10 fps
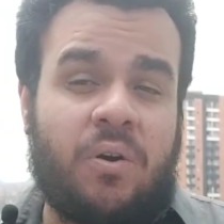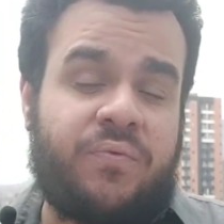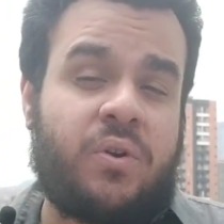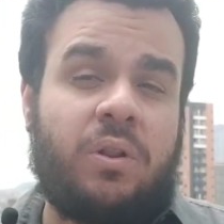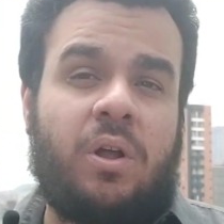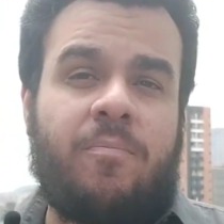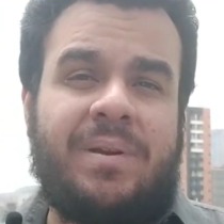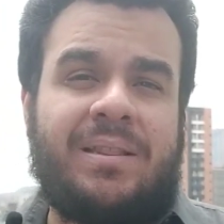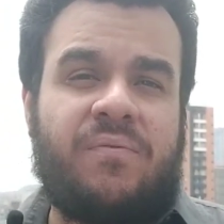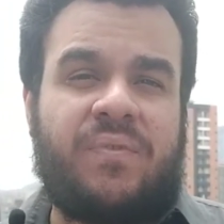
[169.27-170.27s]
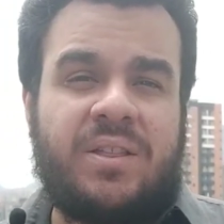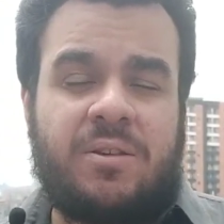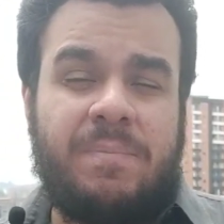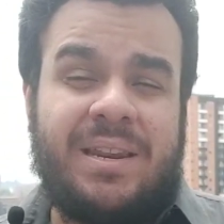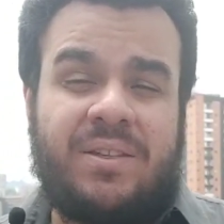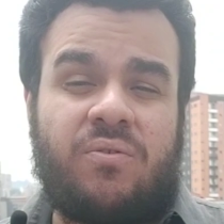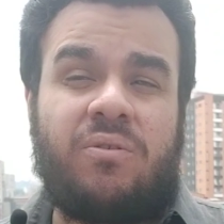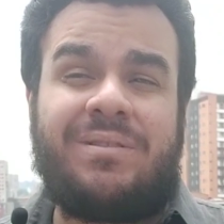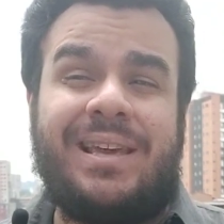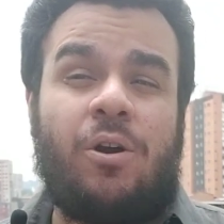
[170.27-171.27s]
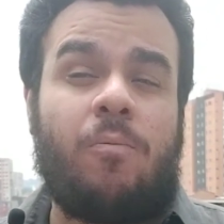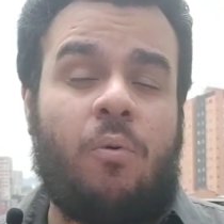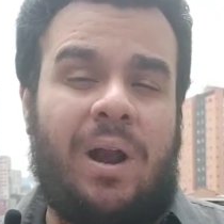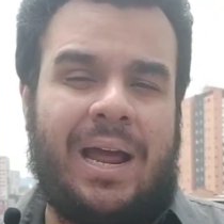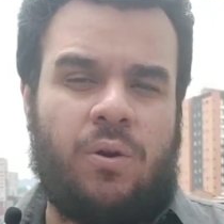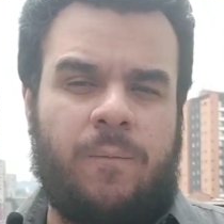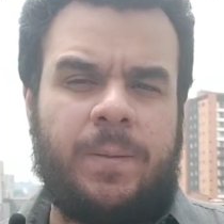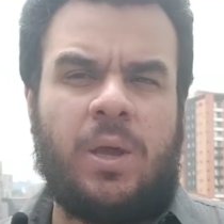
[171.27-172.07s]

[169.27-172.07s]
of Colombia Defense Minister Diego Molano,